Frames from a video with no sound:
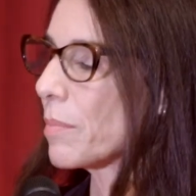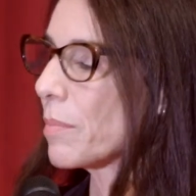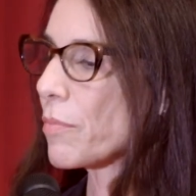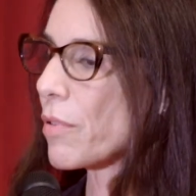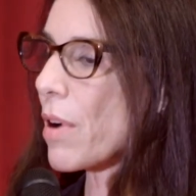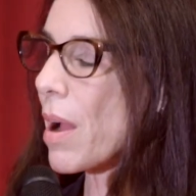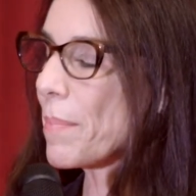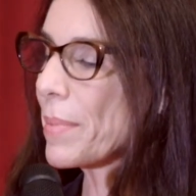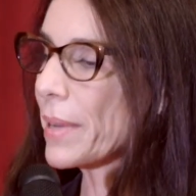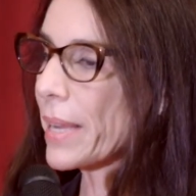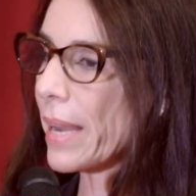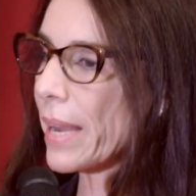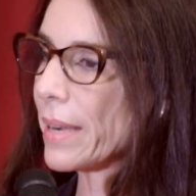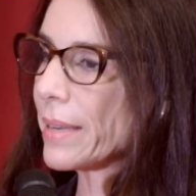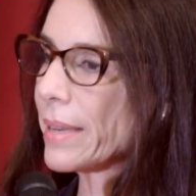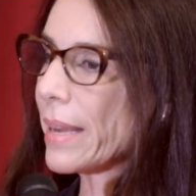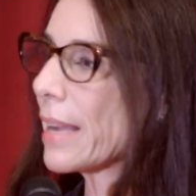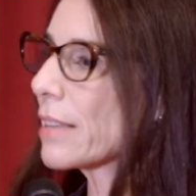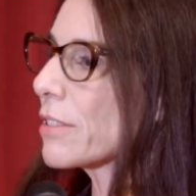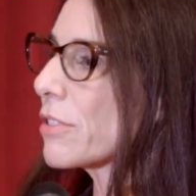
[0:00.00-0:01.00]

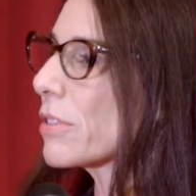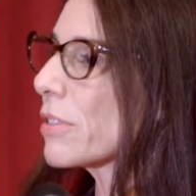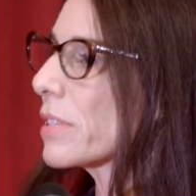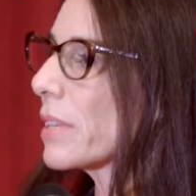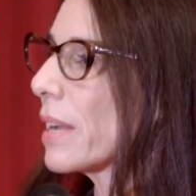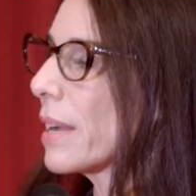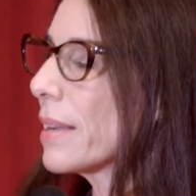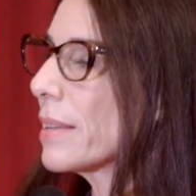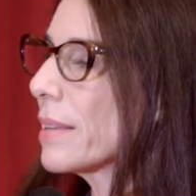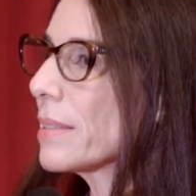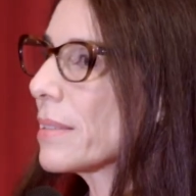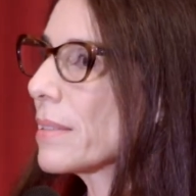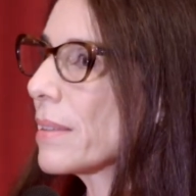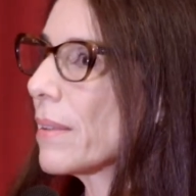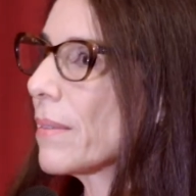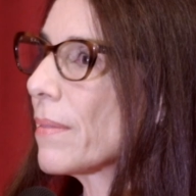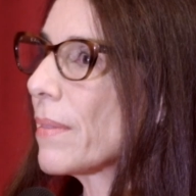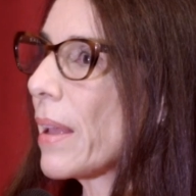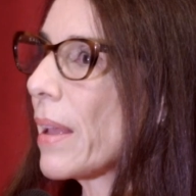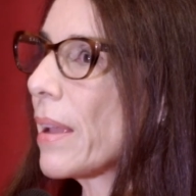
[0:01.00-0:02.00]
propaganda exercise.
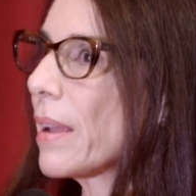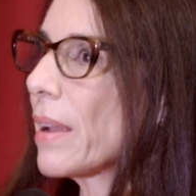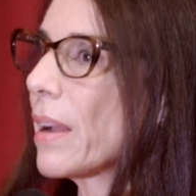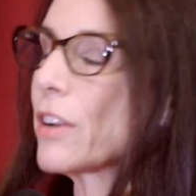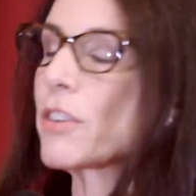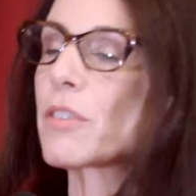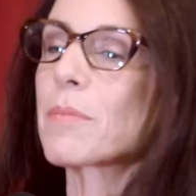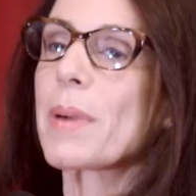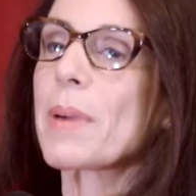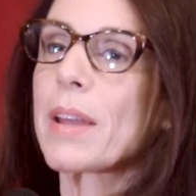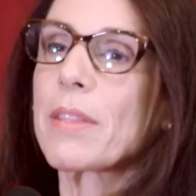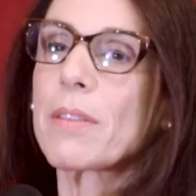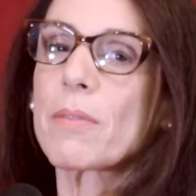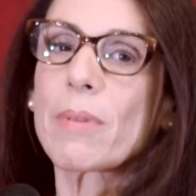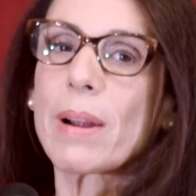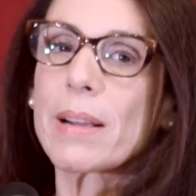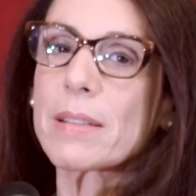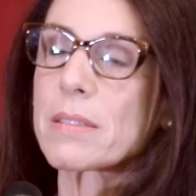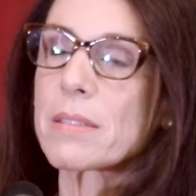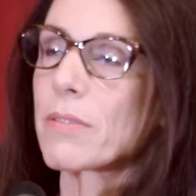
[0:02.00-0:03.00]
They undermine the
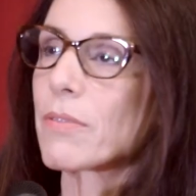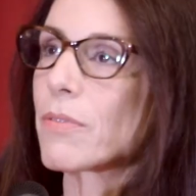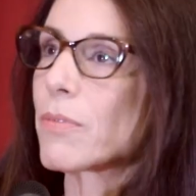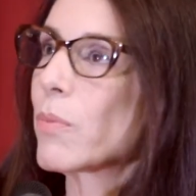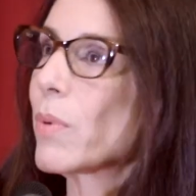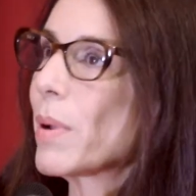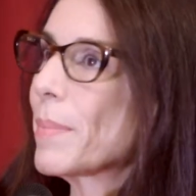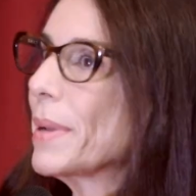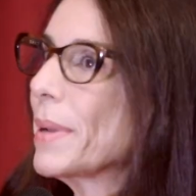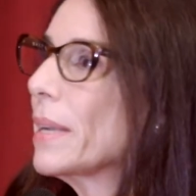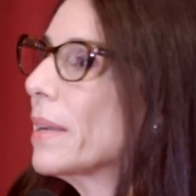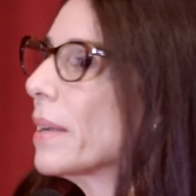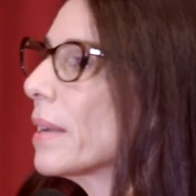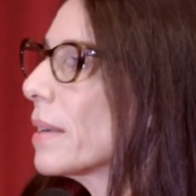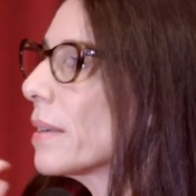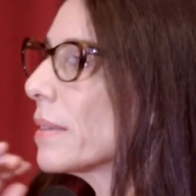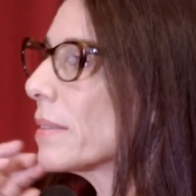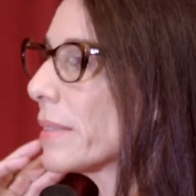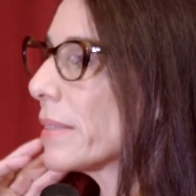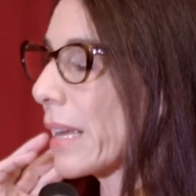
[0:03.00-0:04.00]
rights of women
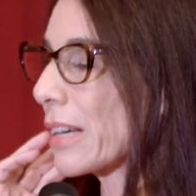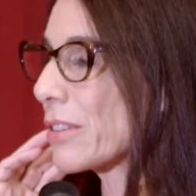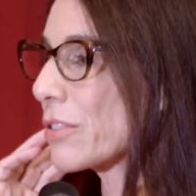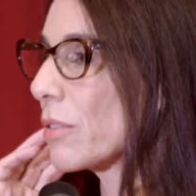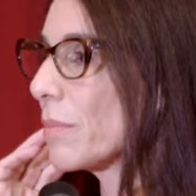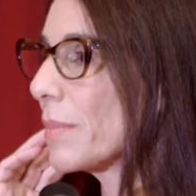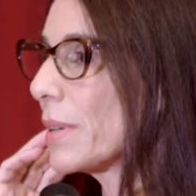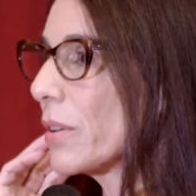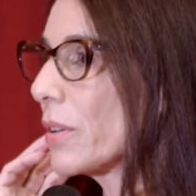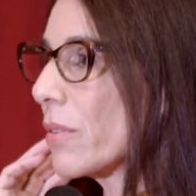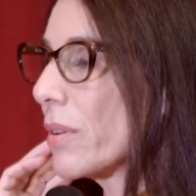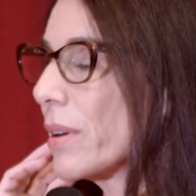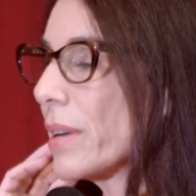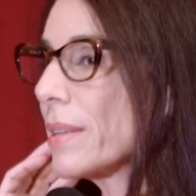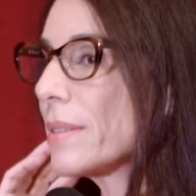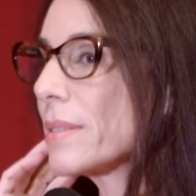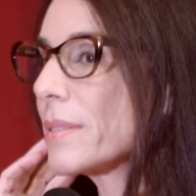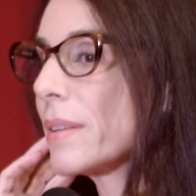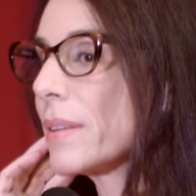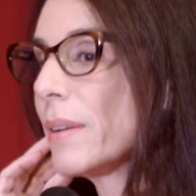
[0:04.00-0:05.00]
and sexual
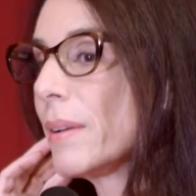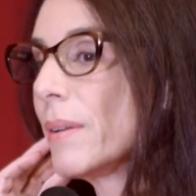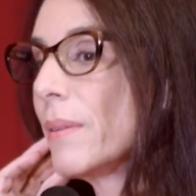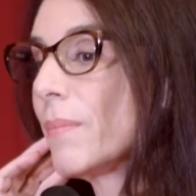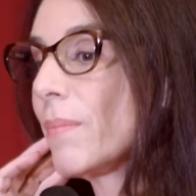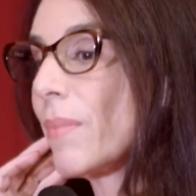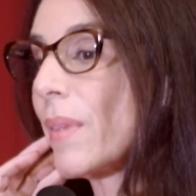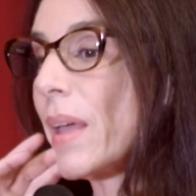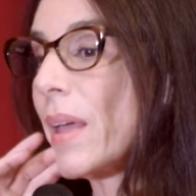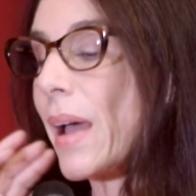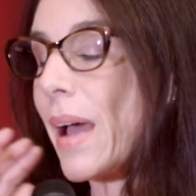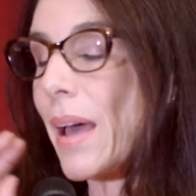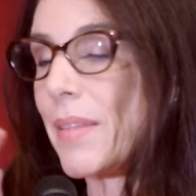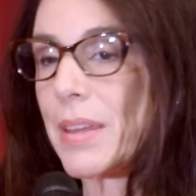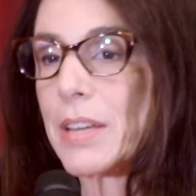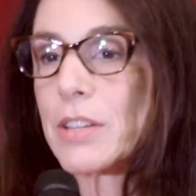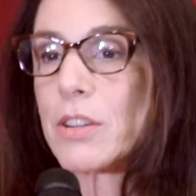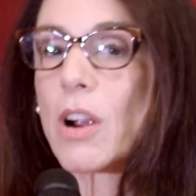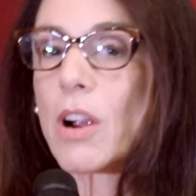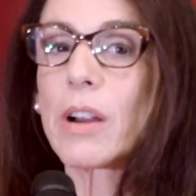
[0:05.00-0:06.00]
minorities. And
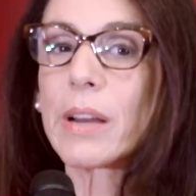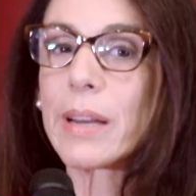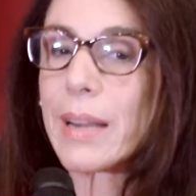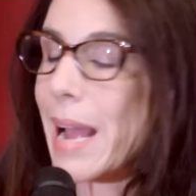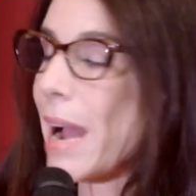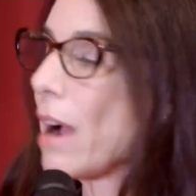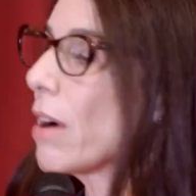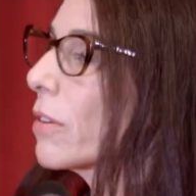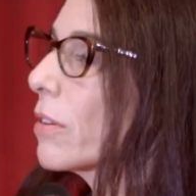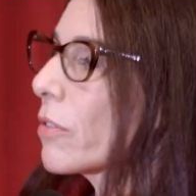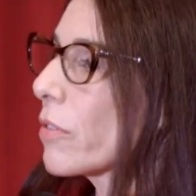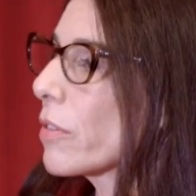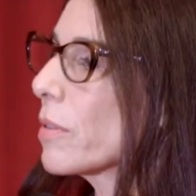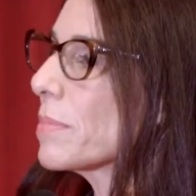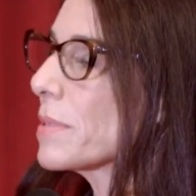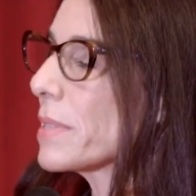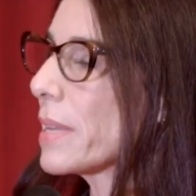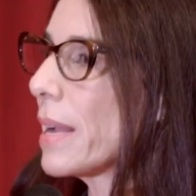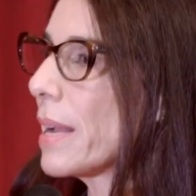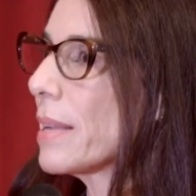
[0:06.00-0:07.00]
they target out
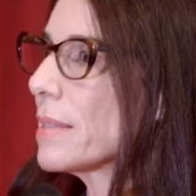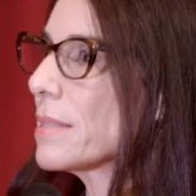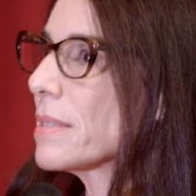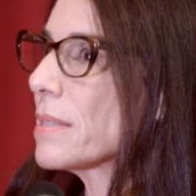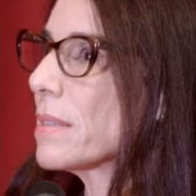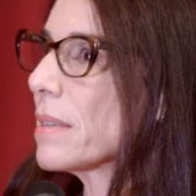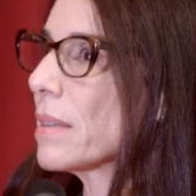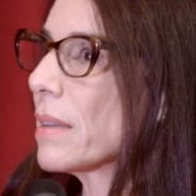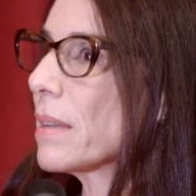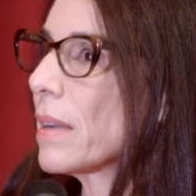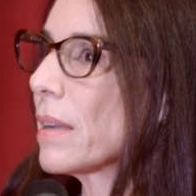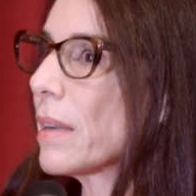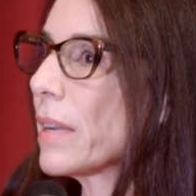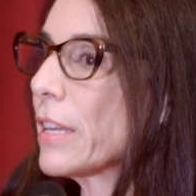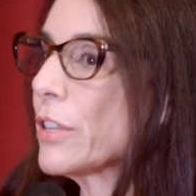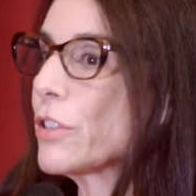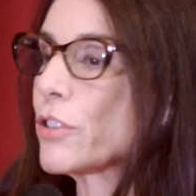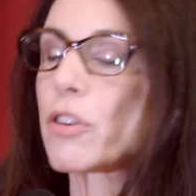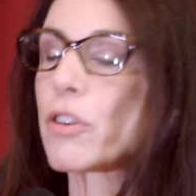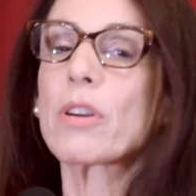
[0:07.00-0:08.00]
groups as
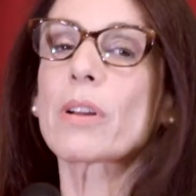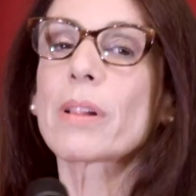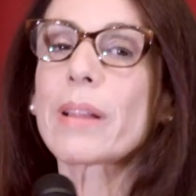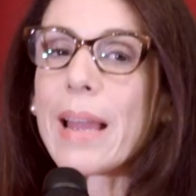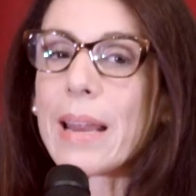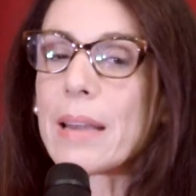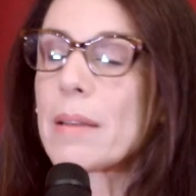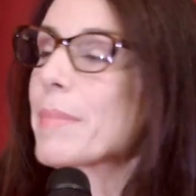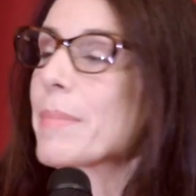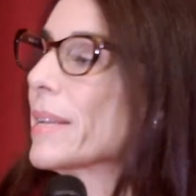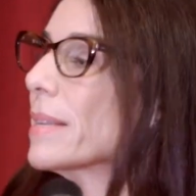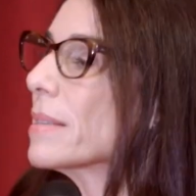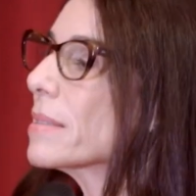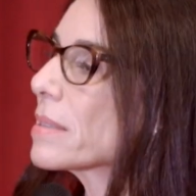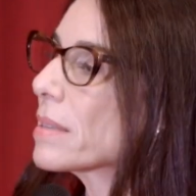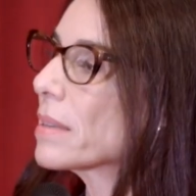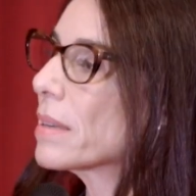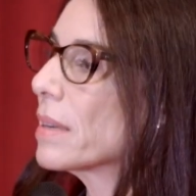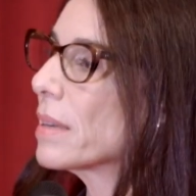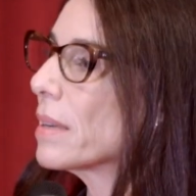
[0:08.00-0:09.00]
internal
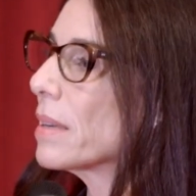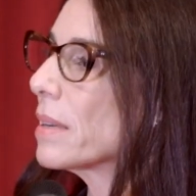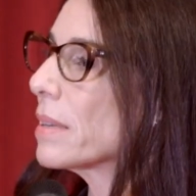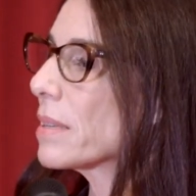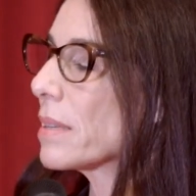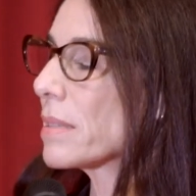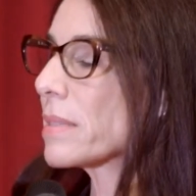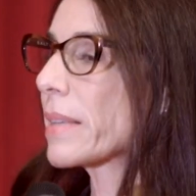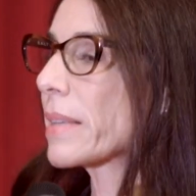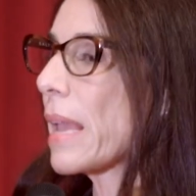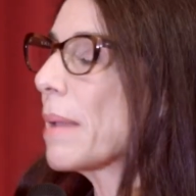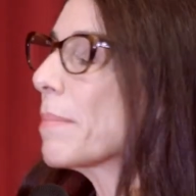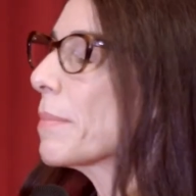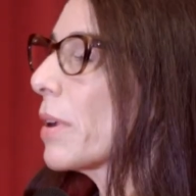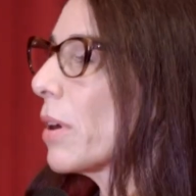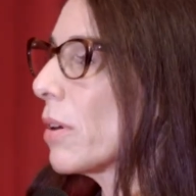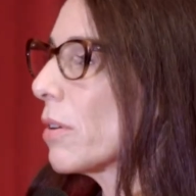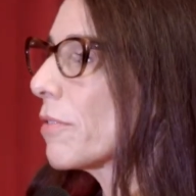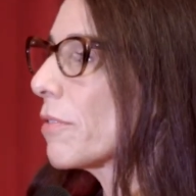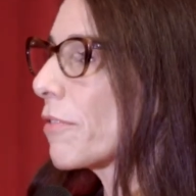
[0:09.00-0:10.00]
enemies to
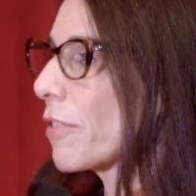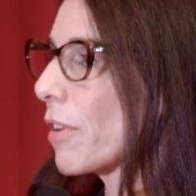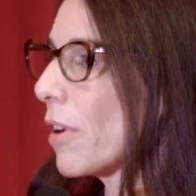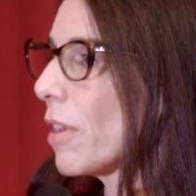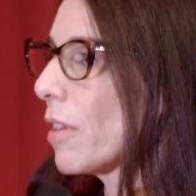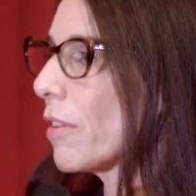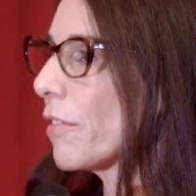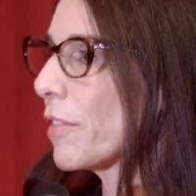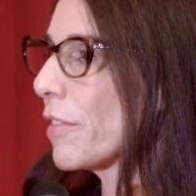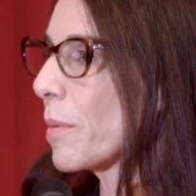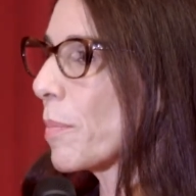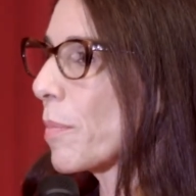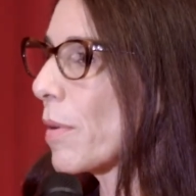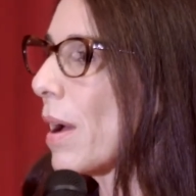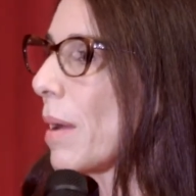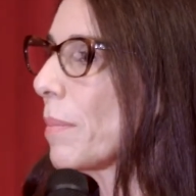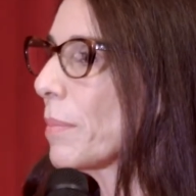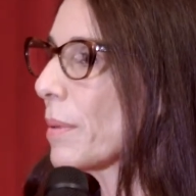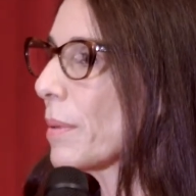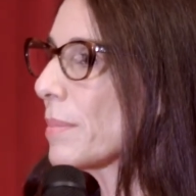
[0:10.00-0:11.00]
scapegoat for all of their
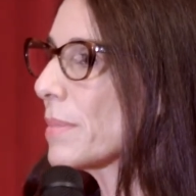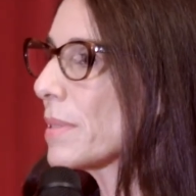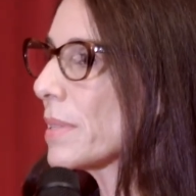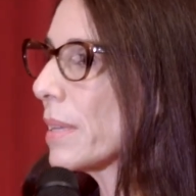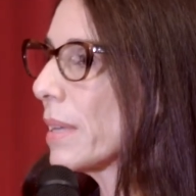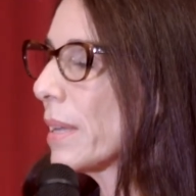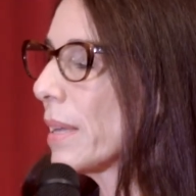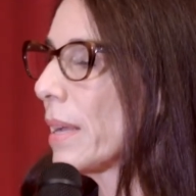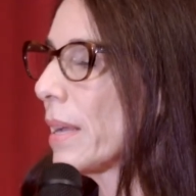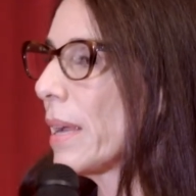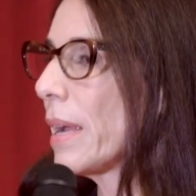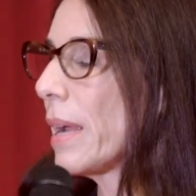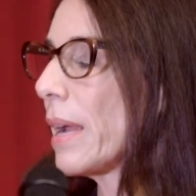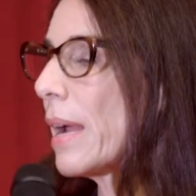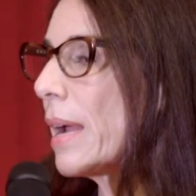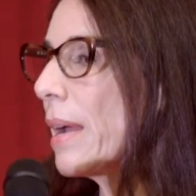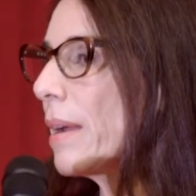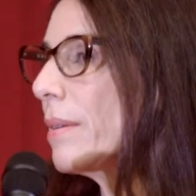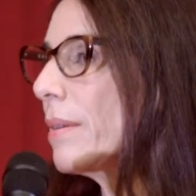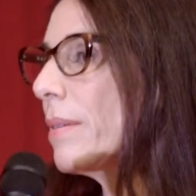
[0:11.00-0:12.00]
problems.
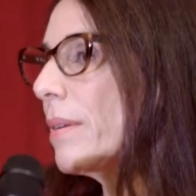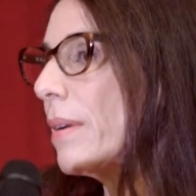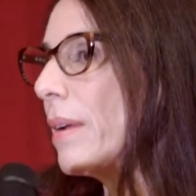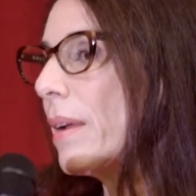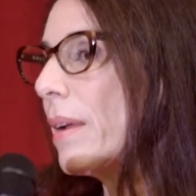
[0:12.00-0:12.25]
And